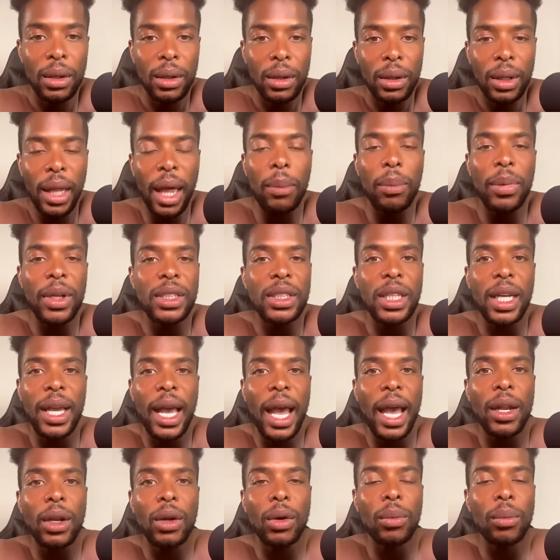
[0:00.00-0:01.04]
That bitch ain't
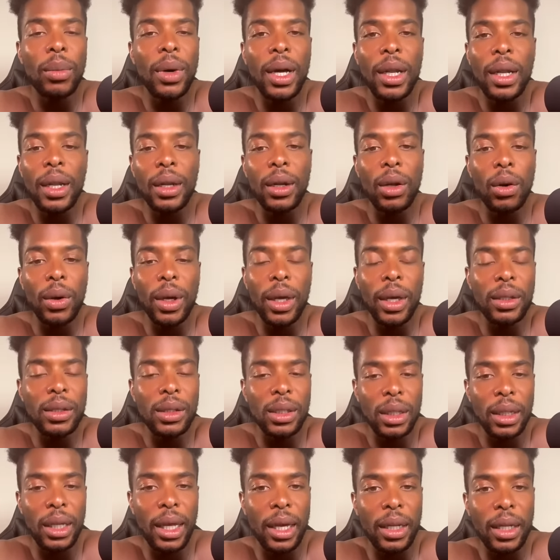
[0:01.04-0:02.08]
got no money, no
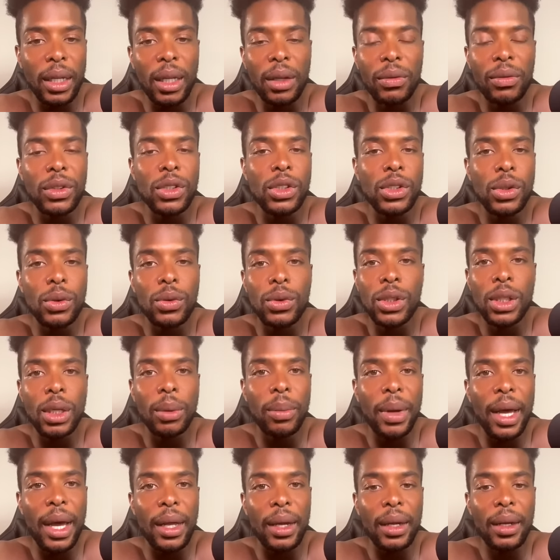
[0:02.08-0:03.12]
intellect to even sue
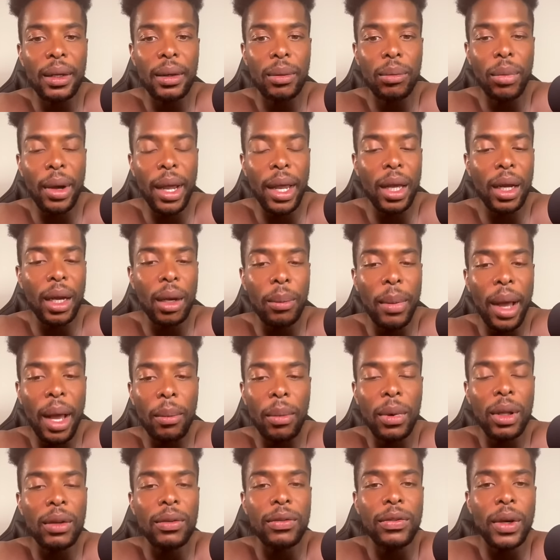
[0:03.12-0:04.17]
somebody. Bringing up my
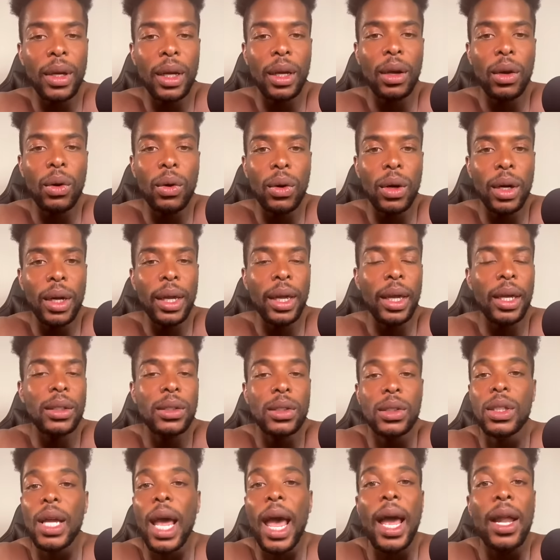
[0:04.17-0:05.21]
motherfucking court
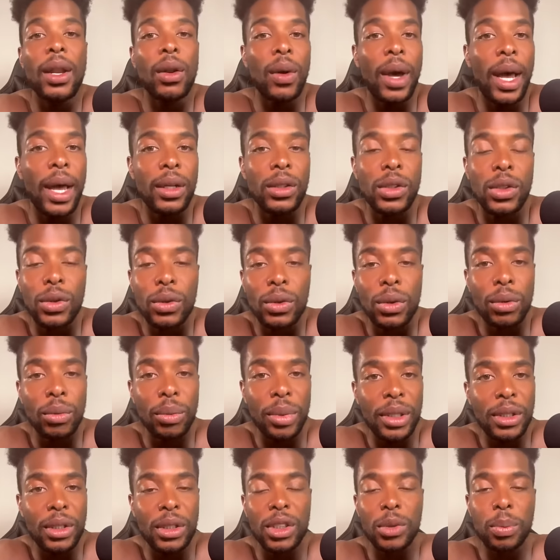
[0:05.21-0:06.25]
cases, I know how to sue a
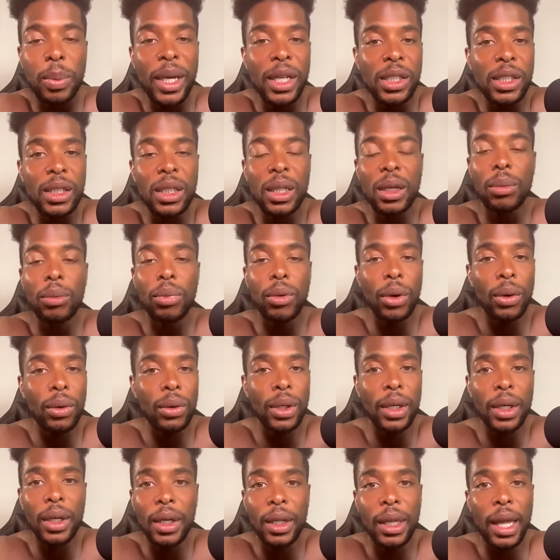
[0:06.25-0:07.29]
bitch, especially a broke
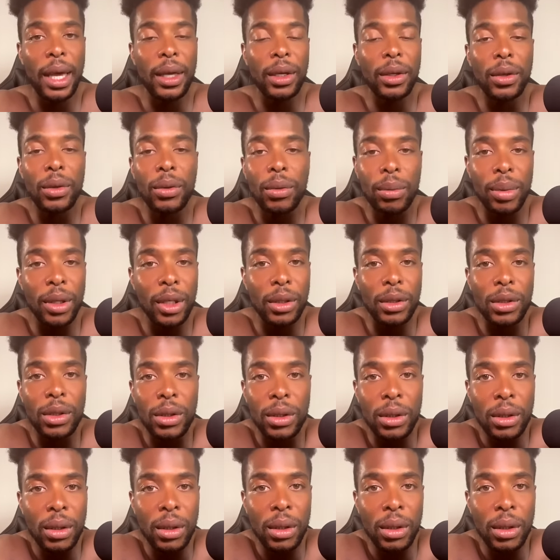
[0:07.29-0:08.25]
nigga like you, bitch.